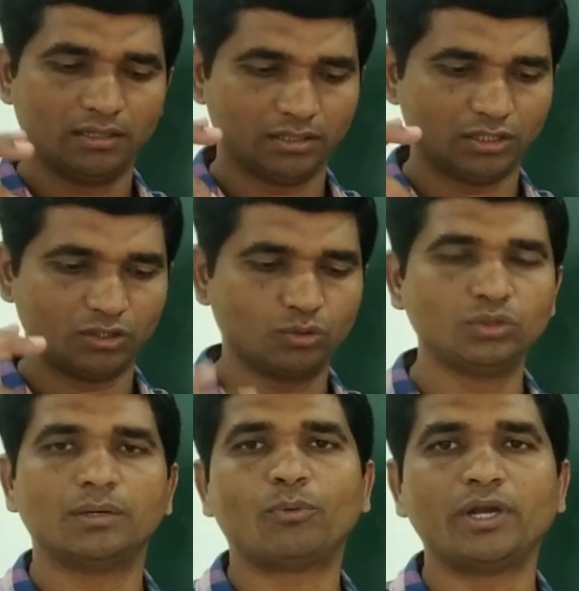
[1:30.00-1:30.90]
to
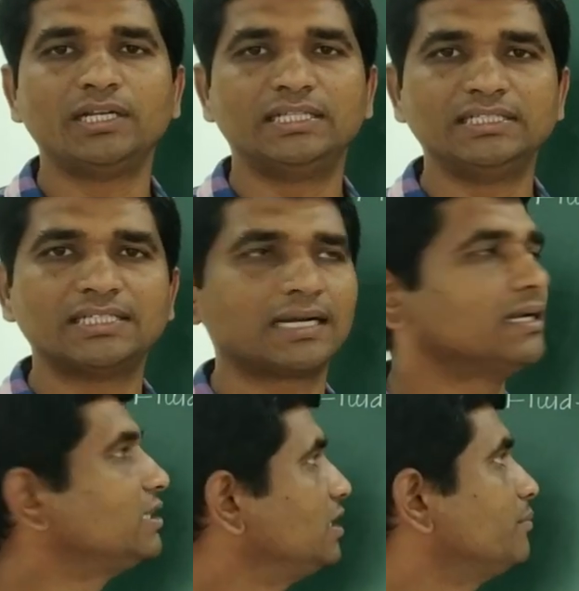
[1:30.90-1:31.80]
the point, these are
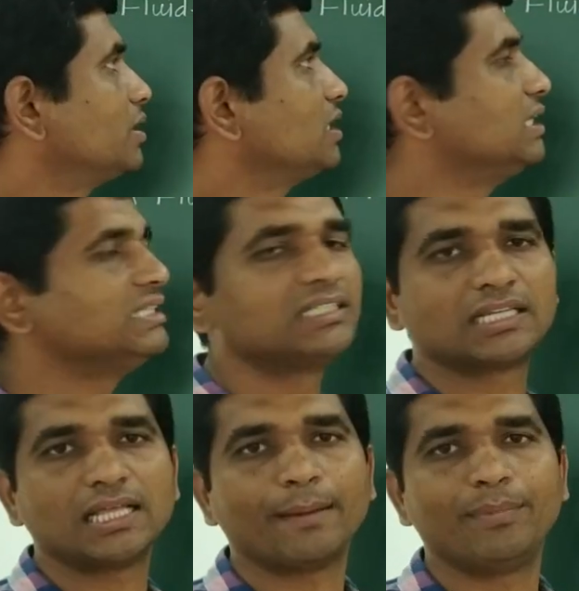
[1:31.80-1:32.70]
nothing but these are
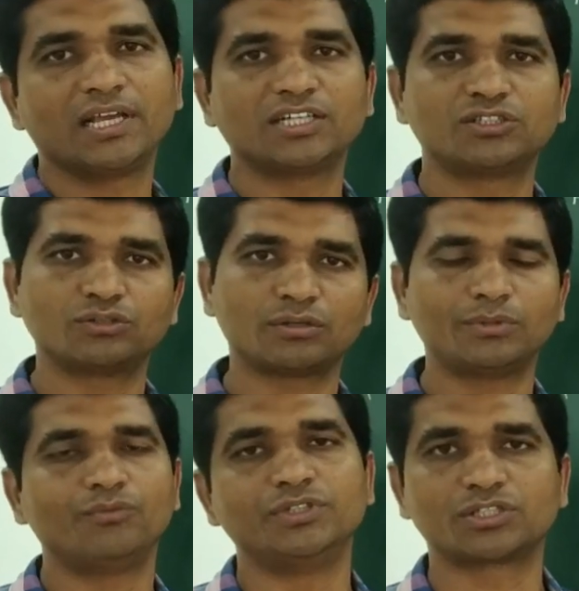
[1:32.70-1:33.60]
the applications of
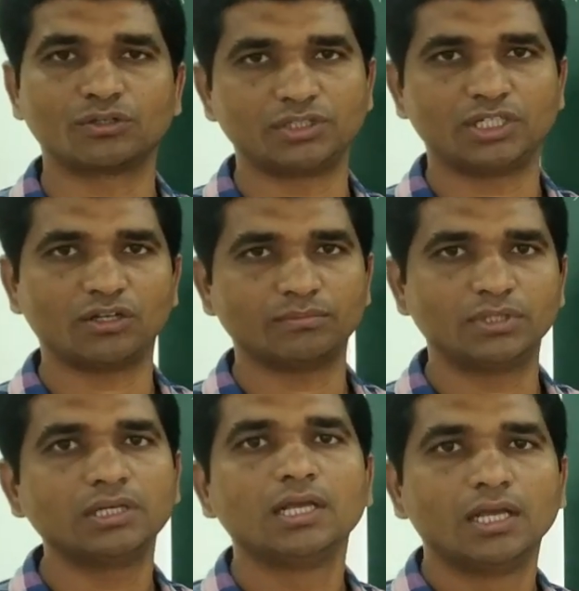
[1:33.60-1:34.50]
the viscosity of
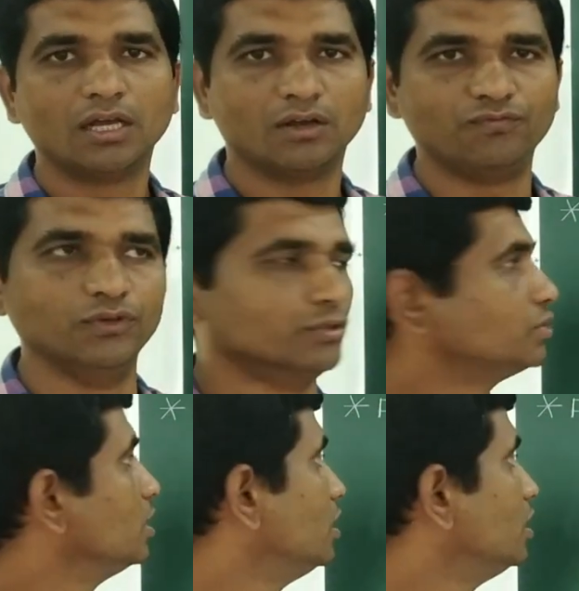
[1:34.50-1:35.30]
the fluids.